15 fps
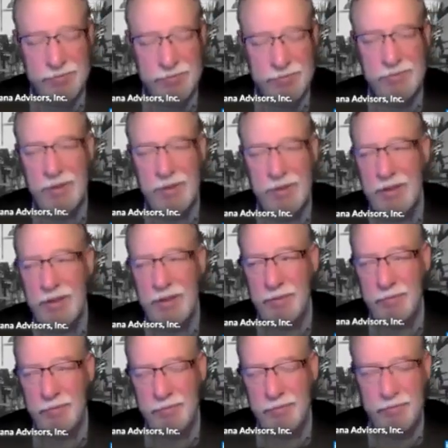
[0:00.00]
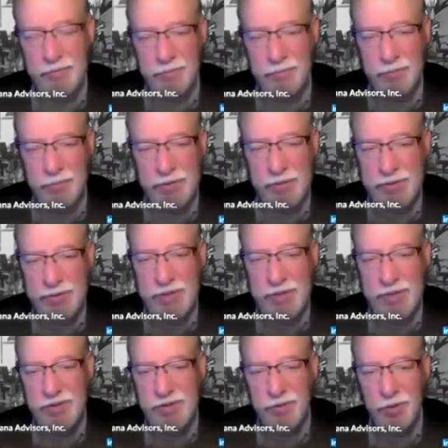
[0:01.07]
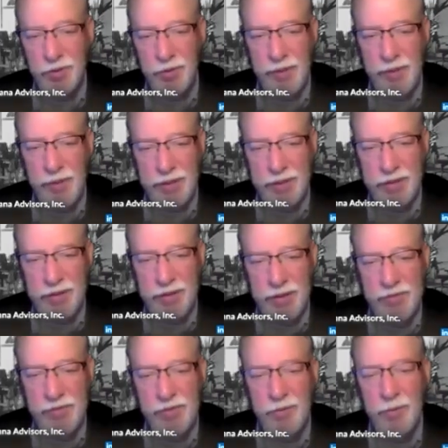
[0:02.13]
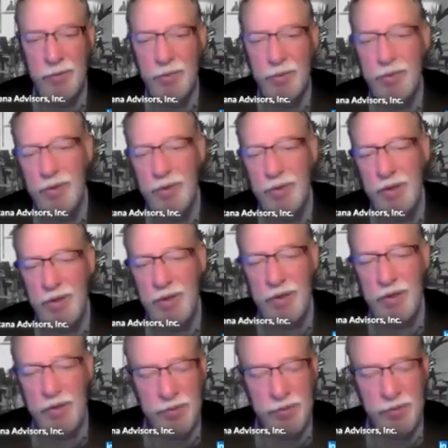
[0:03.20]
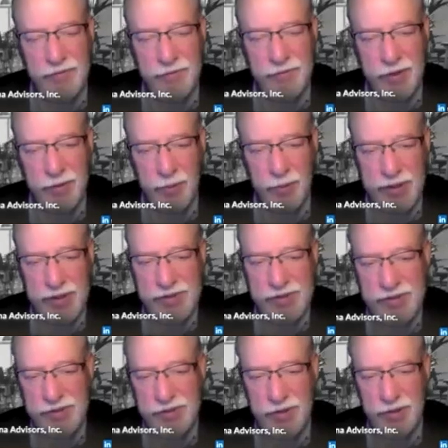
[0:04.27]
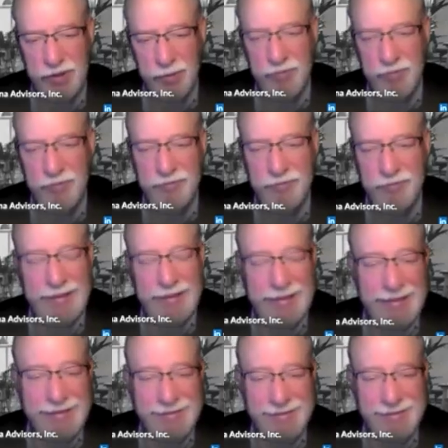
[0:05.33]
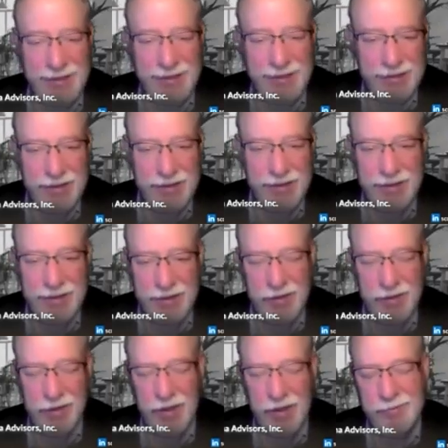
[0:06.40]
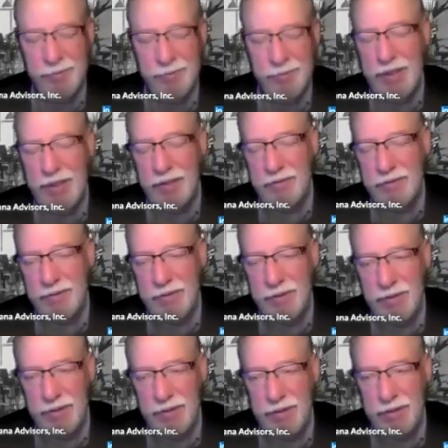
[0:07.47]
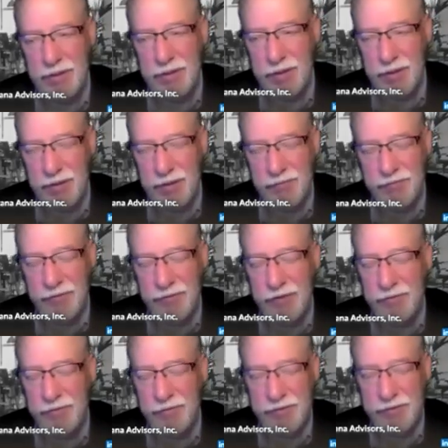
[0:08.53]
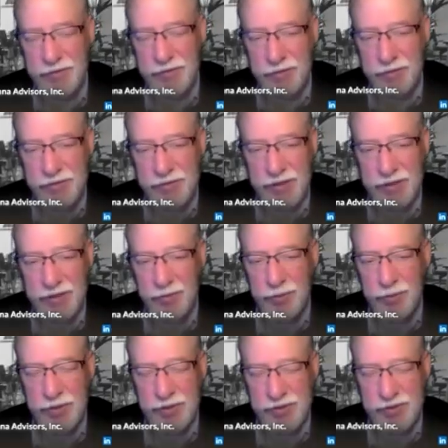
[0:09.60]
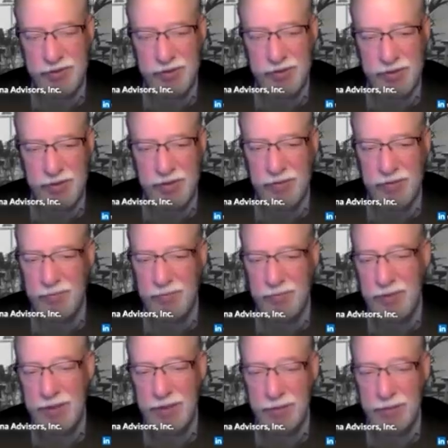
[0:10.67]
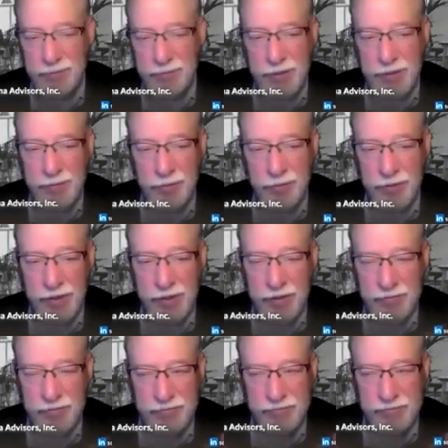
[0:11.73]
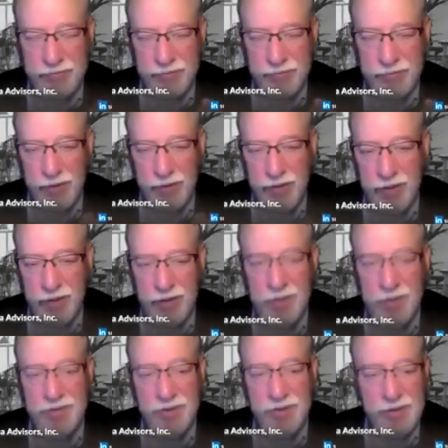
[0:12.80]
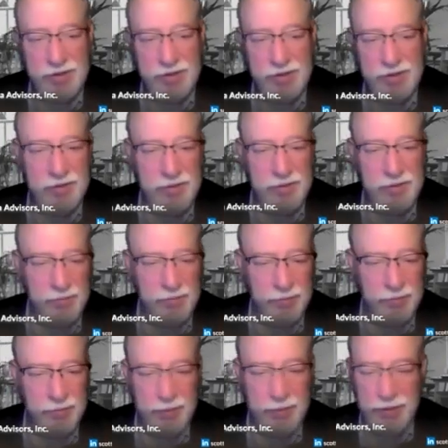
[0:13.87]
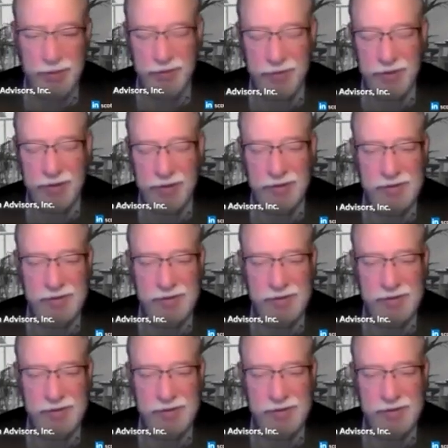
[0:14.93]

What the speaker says: and they just don't know about it. And so we're trying to find ways to help finance that and get the gospel out. And Final Frontiers has reached many people that are untouched by many things.